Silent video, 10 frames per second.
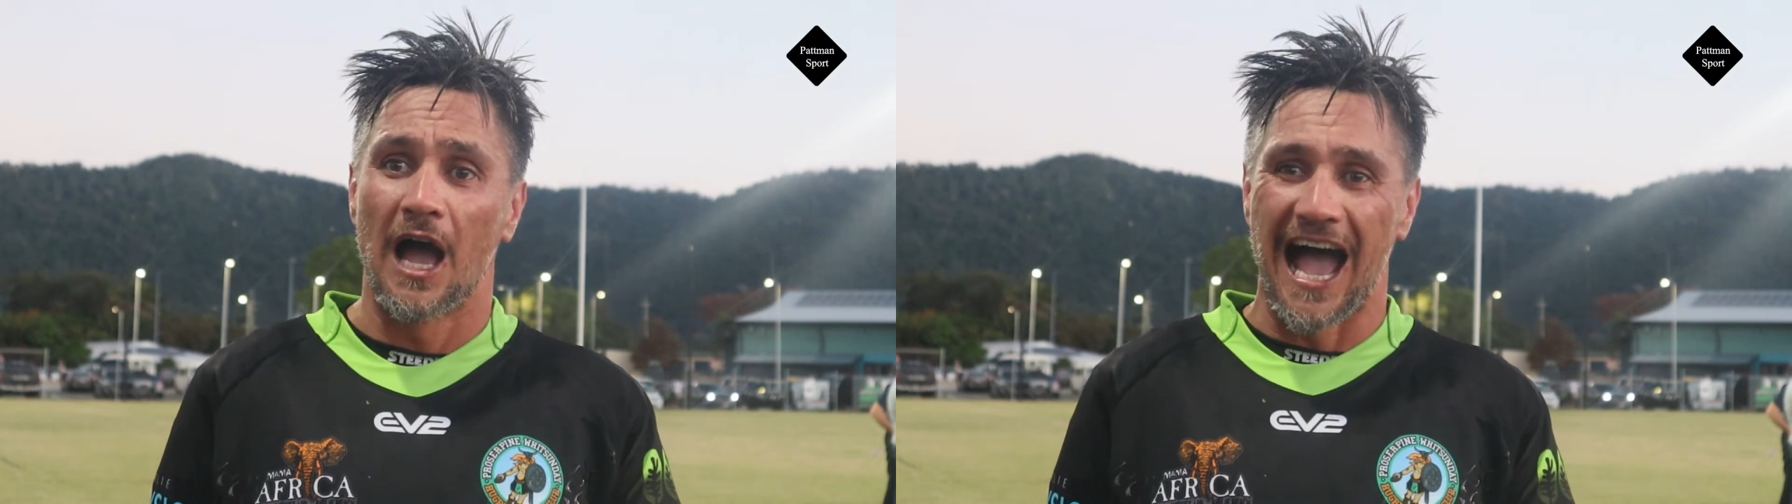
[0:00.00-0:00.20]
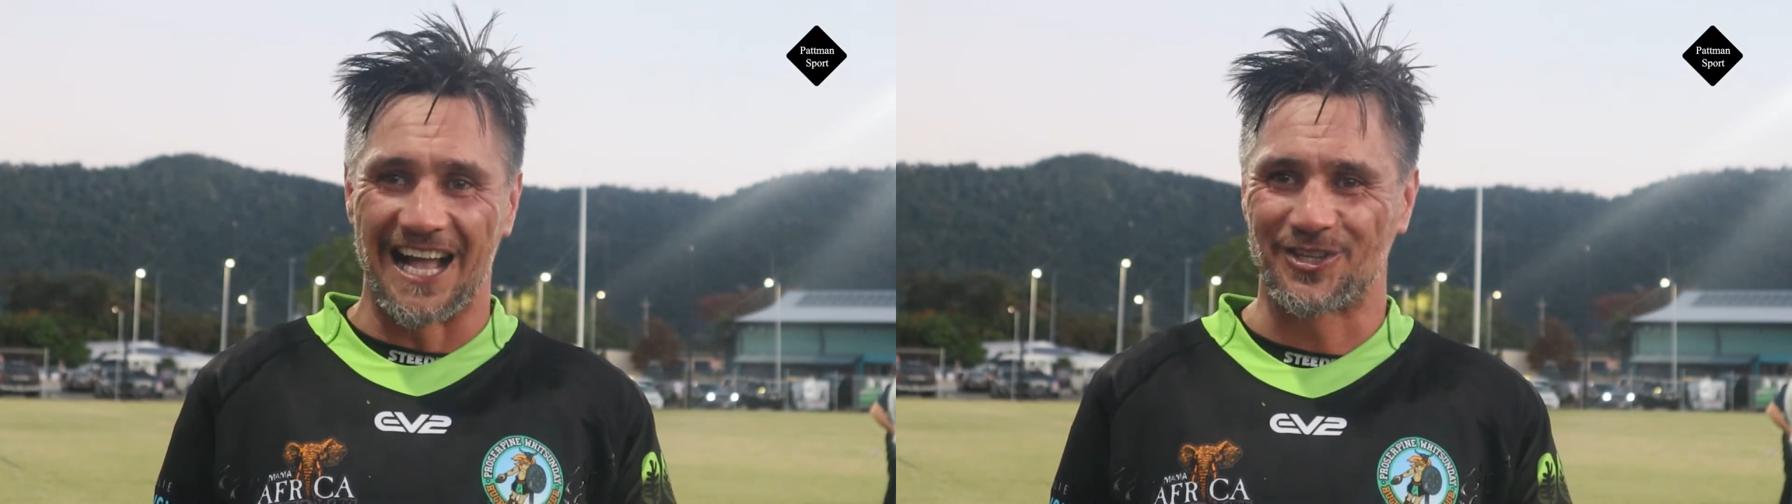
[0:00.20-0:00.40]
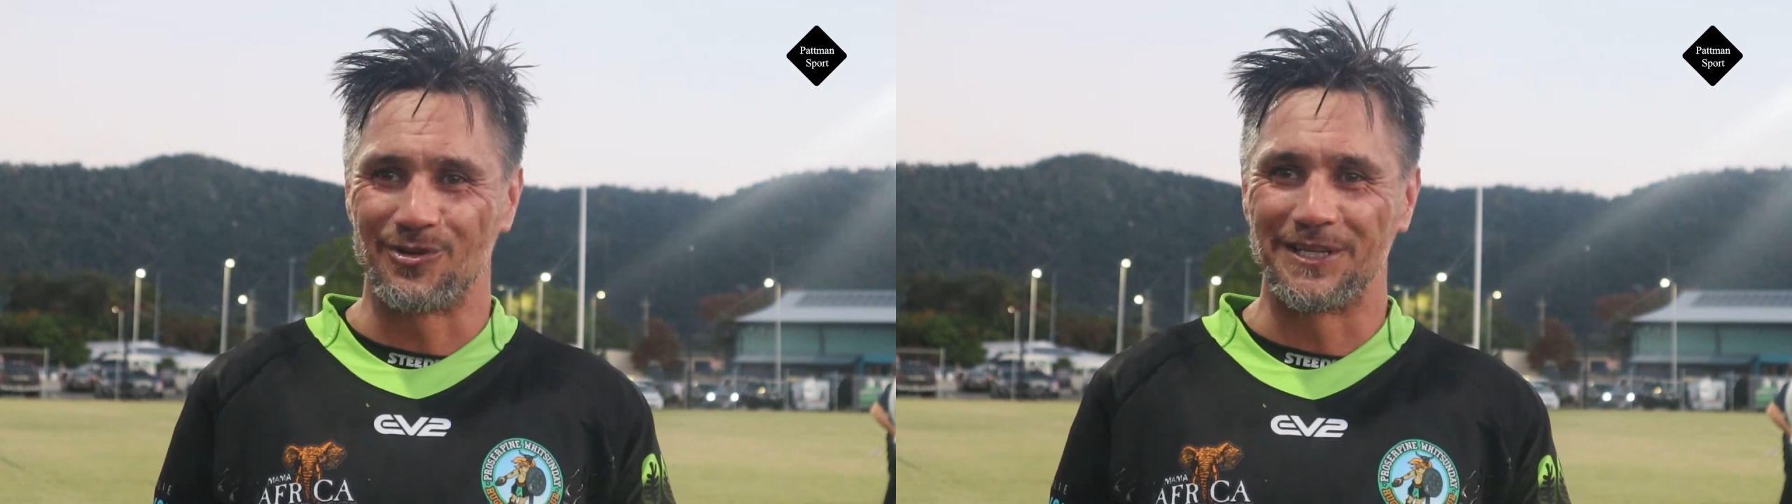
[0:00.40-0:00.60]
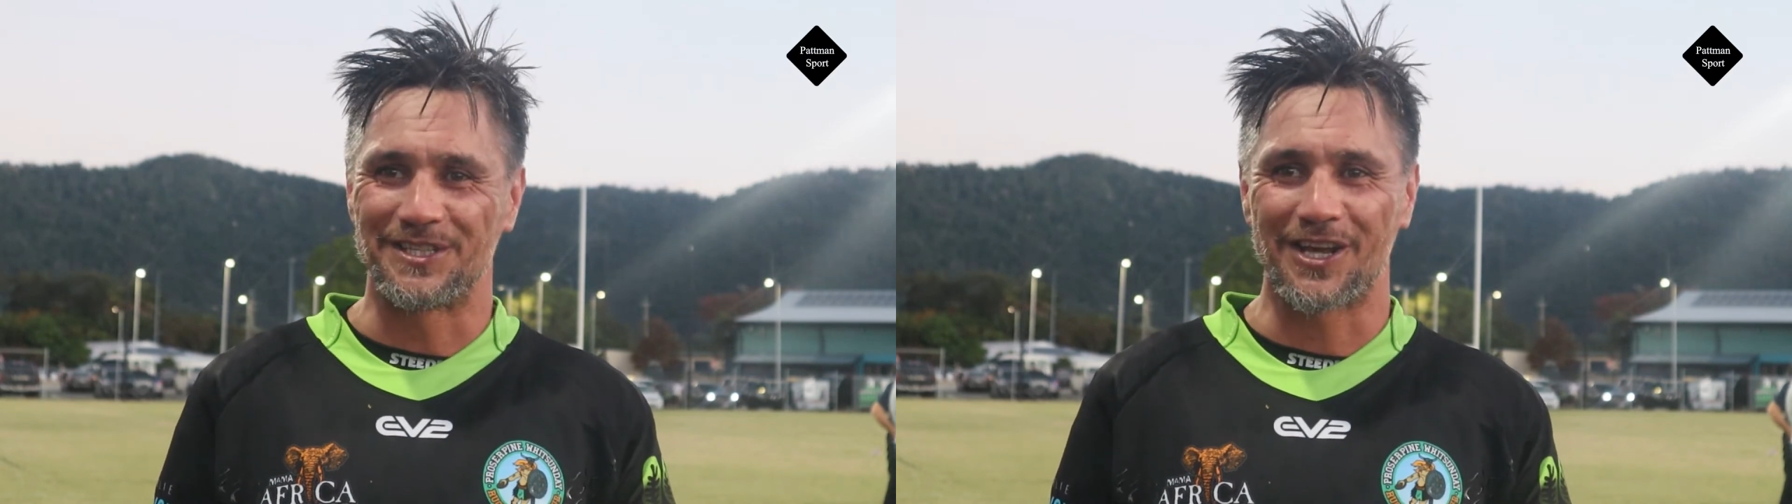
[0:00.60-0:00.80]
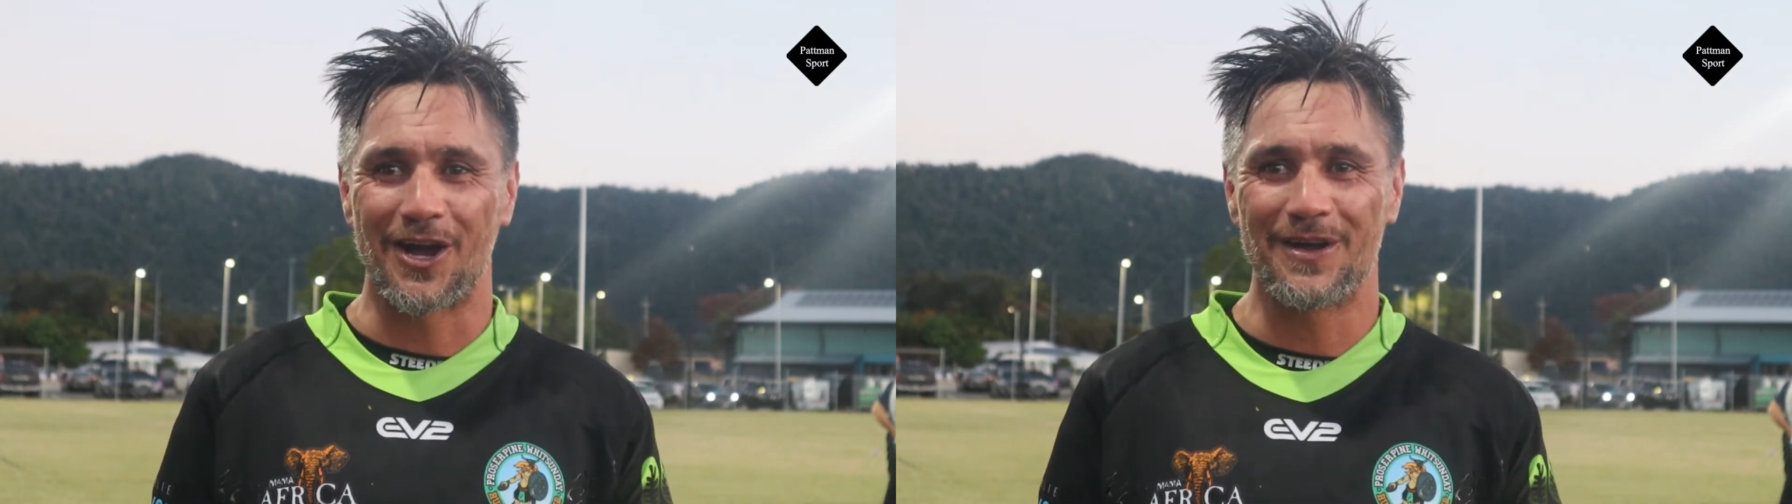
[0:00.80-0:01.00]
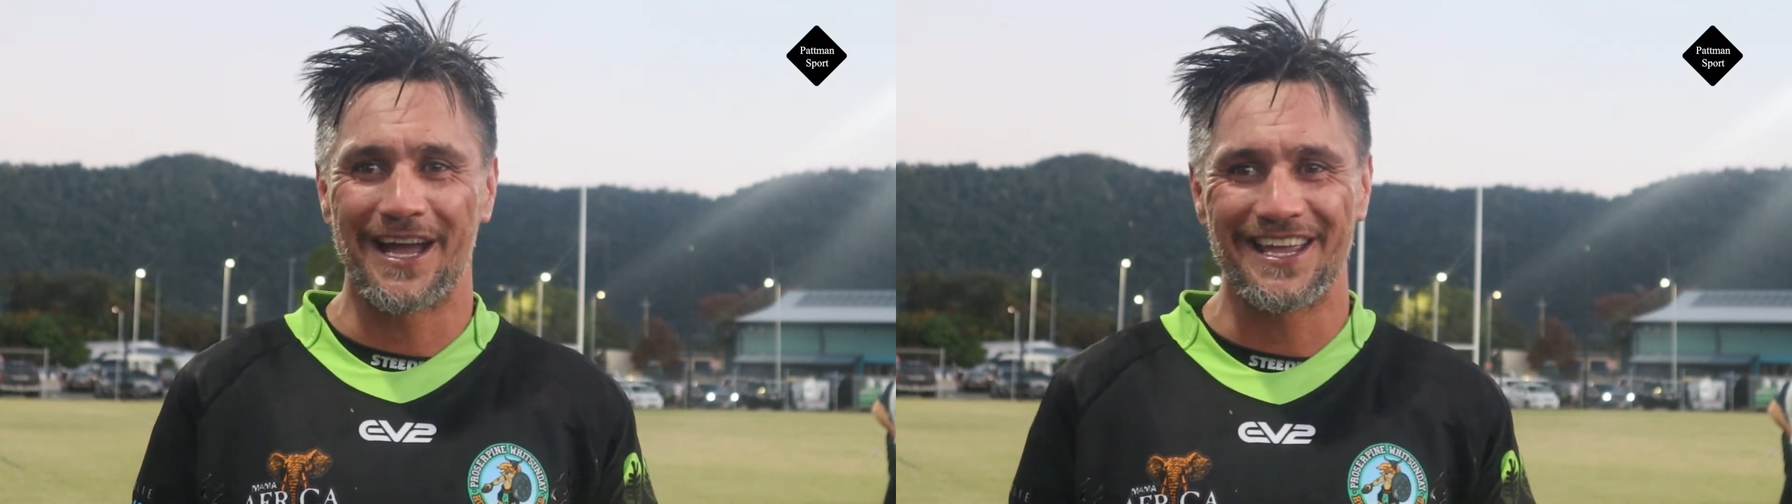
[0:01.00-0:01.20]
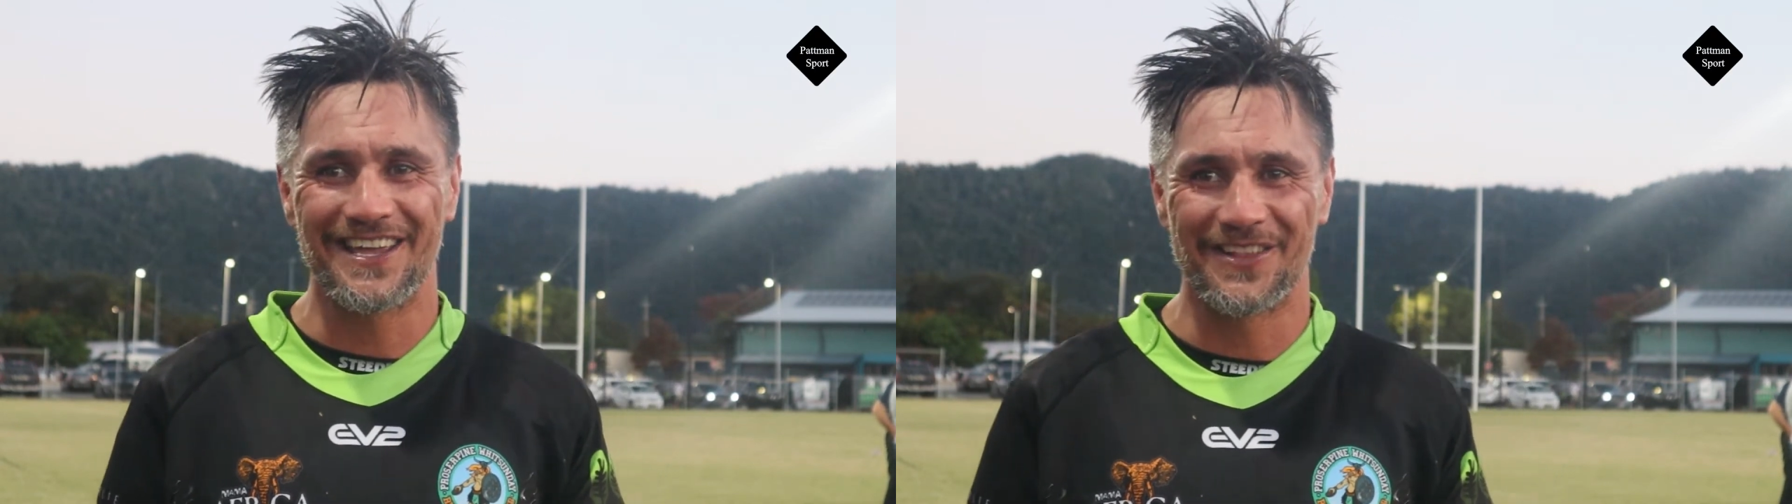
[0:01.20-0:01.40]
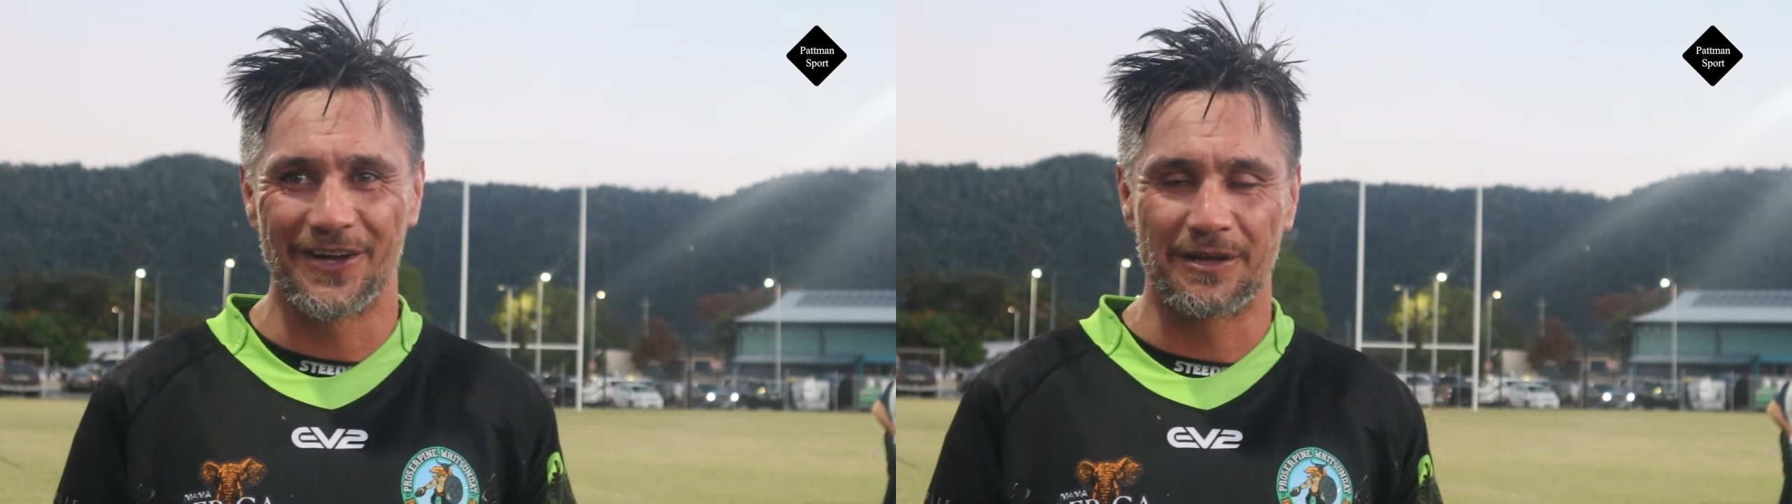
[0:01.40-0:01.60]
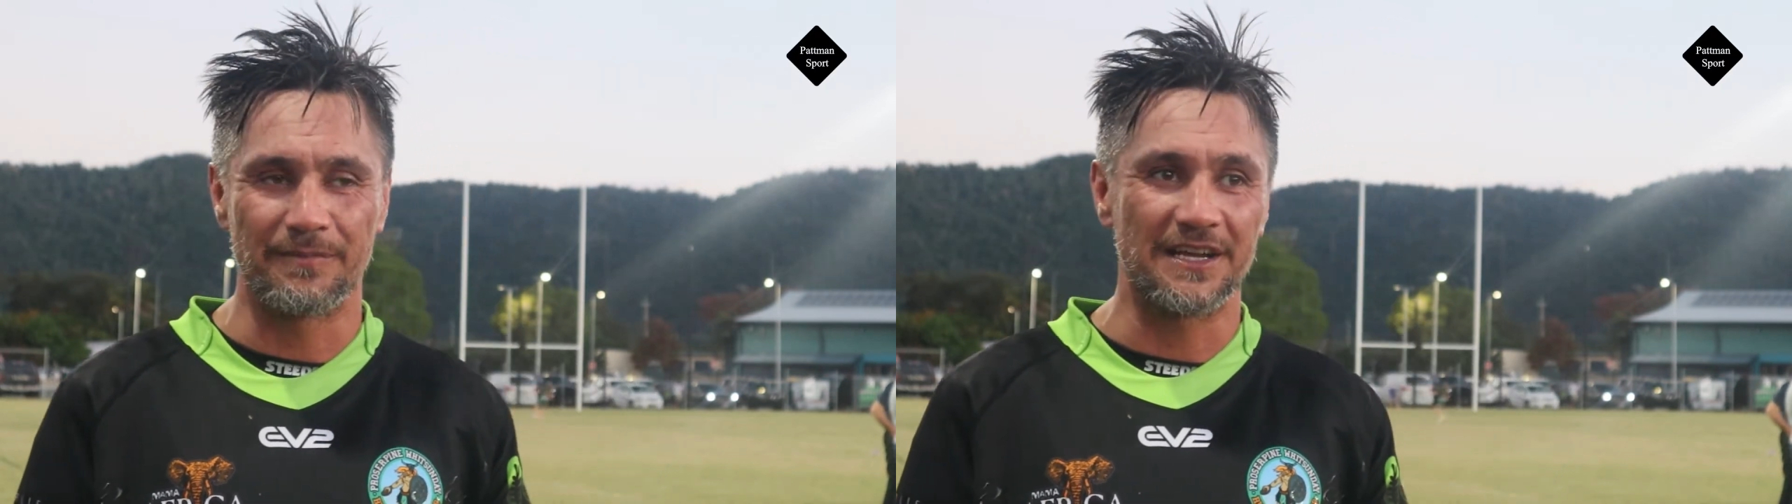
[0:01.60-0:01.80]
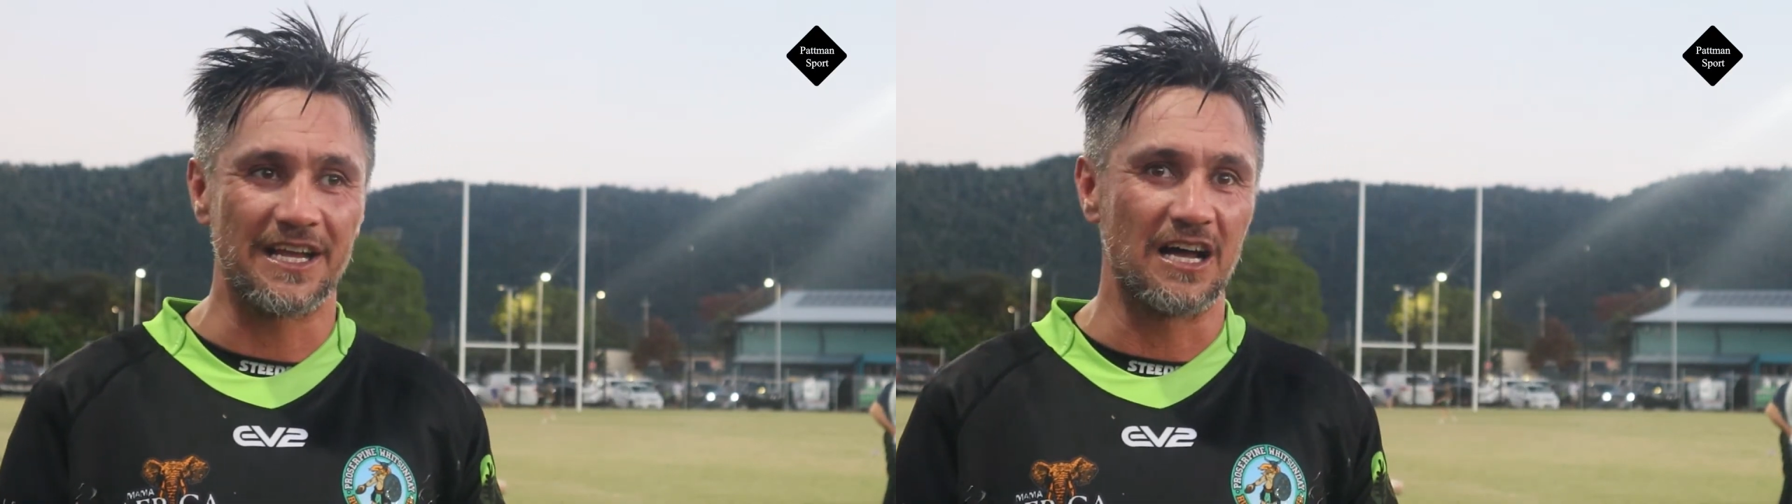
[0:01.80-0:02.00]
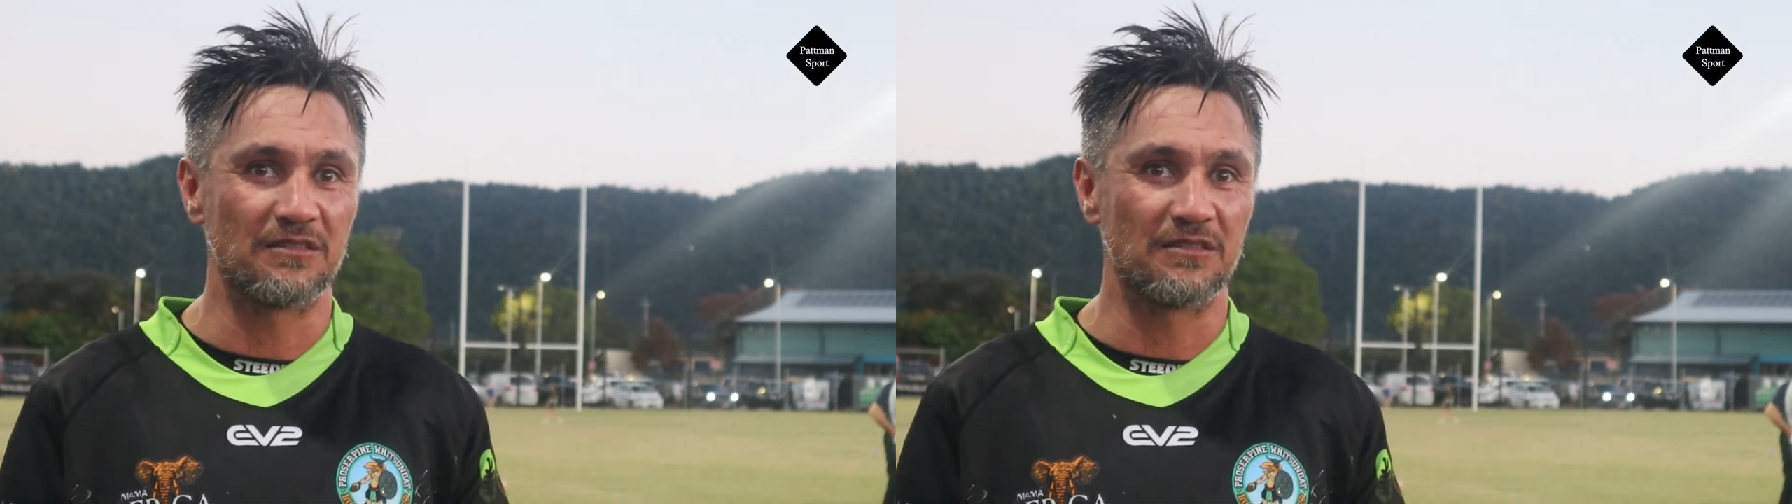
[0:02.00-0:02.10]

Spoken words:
It's always the go, hey, you know what I mean?